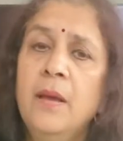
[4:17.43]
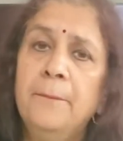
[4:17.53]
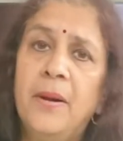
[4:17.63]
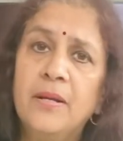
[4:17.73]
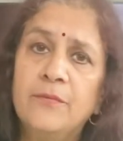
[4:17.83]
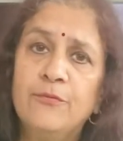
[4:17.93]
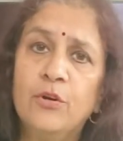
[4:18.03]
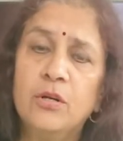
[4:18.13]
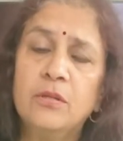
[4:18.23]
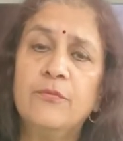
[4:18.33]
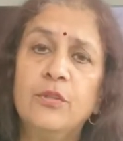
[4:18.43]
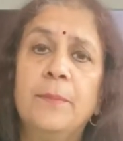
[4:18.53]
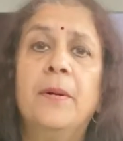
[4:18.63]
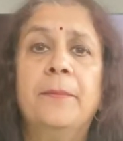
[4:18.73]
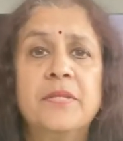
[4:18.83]
but for the
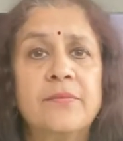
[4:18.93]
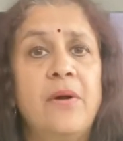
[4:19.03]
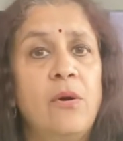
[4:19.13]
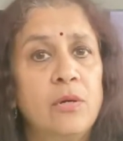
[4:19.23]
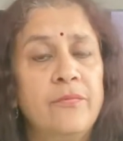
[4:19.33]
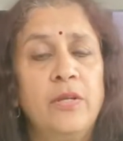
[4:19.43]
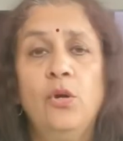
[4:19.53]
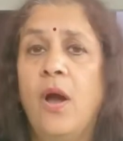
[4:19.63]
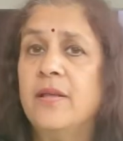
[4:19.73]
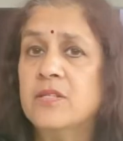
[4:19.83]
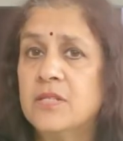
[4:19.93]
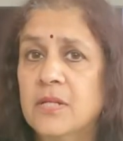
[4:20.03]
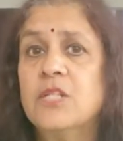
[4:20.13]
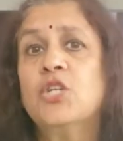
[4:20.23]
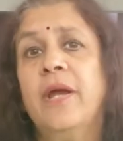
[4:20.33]
purpose of our video, I've
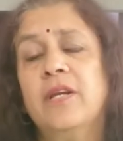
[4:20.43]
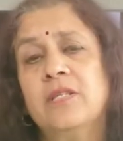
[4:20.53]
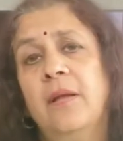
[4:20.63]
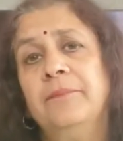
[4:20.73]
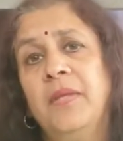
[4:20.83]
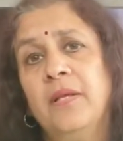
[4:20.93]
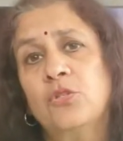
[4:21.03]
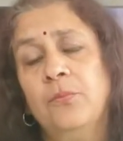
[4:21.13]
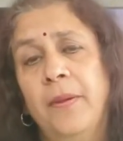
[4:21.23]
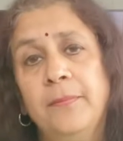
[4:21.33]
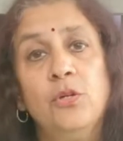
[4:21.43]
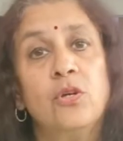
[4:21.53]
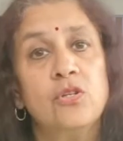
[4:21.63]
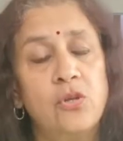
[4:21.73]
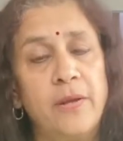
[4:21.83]
still shared something, so maybe you
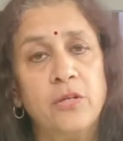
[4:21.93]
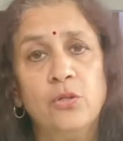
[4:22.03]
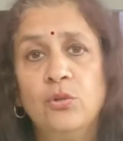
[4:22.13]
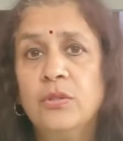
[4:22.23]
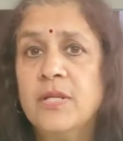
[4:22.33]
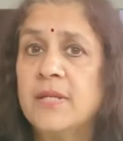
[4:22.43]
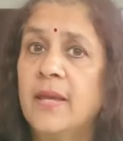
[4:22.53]
can try to do this.